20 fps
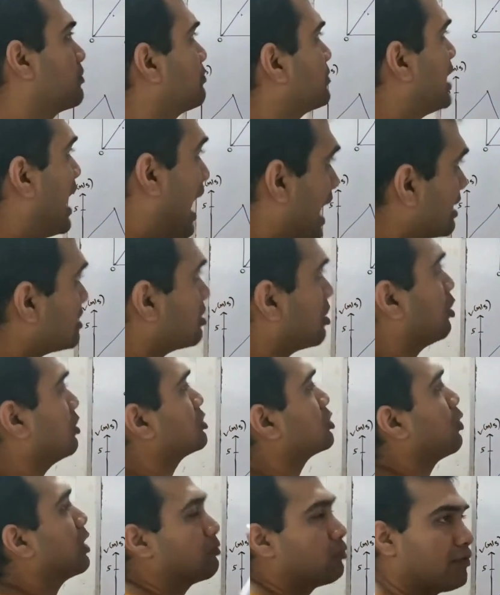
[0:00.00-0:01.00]
And also
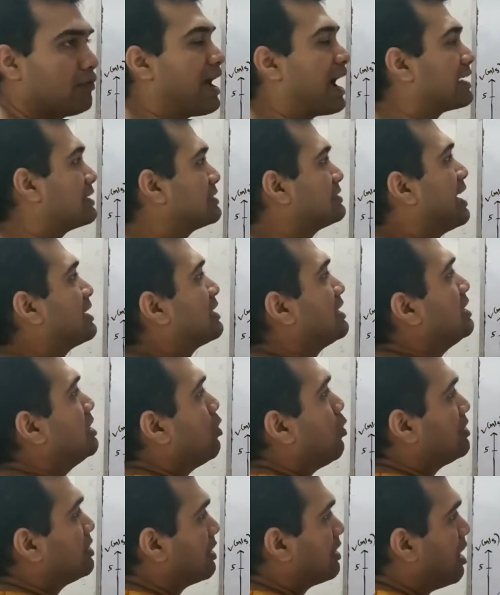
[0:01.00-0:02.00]
one more fact is that
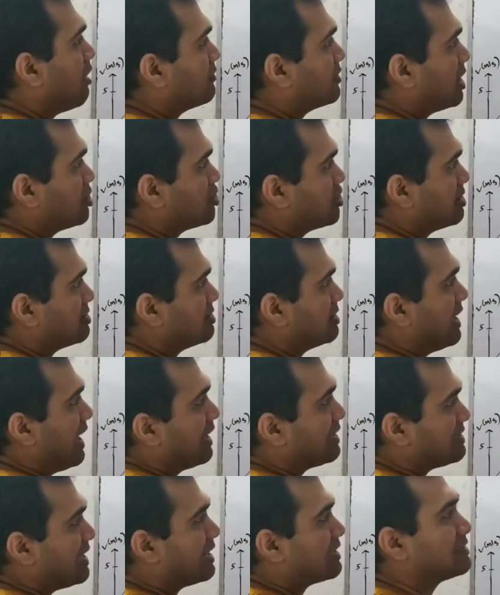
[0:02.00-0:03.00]
when the graph touches the
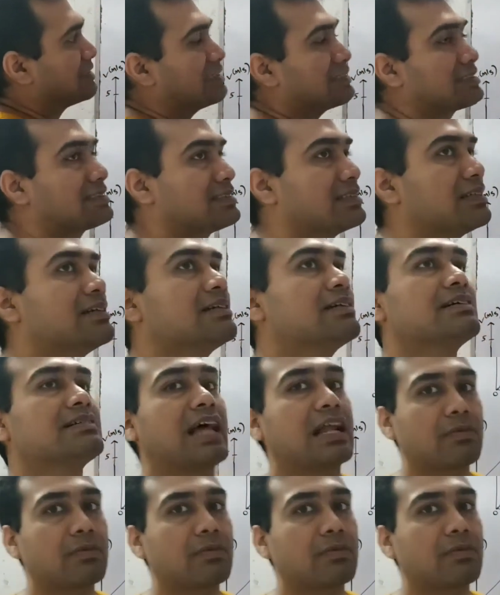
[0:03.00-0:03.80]
x-axis, that